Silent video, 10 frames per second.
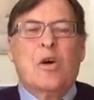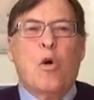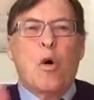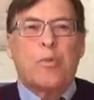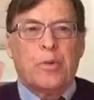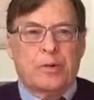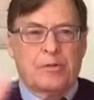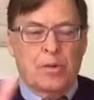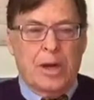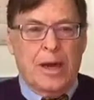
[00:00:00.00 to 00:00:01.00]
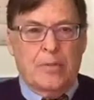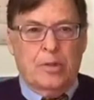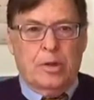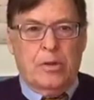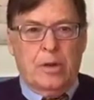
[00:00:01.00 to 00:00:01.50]
corporate
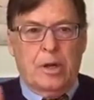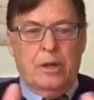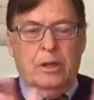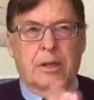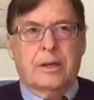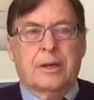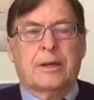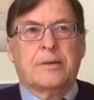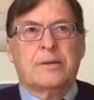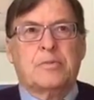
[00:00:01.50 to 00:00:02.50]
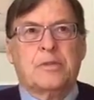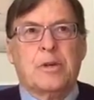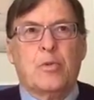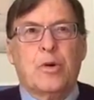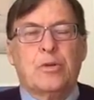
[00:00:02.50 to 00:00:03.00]
vocabulary.
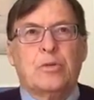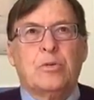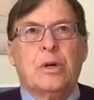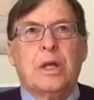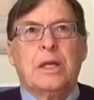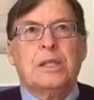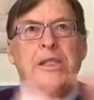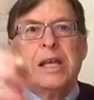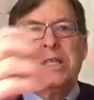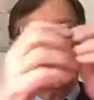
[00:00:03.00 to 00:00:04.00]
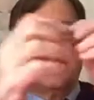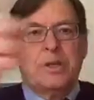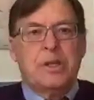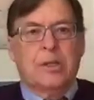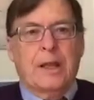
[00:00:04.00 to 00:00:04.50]
Someone who sets up
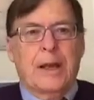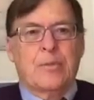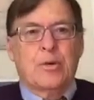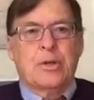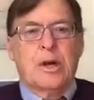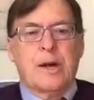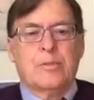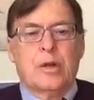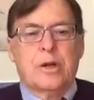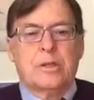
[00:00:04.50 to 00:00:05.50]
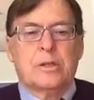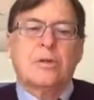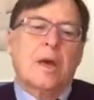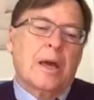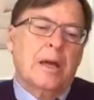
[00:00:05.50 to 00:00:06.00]
these elaborate timelines.
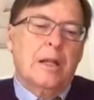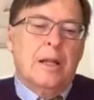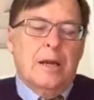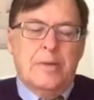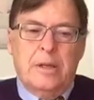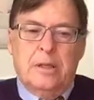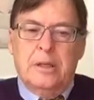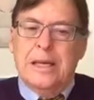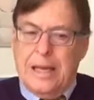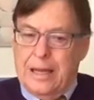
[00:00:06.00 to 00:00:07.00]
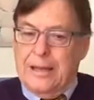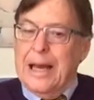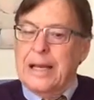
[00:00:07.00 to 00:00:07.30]
Okay, I mean, this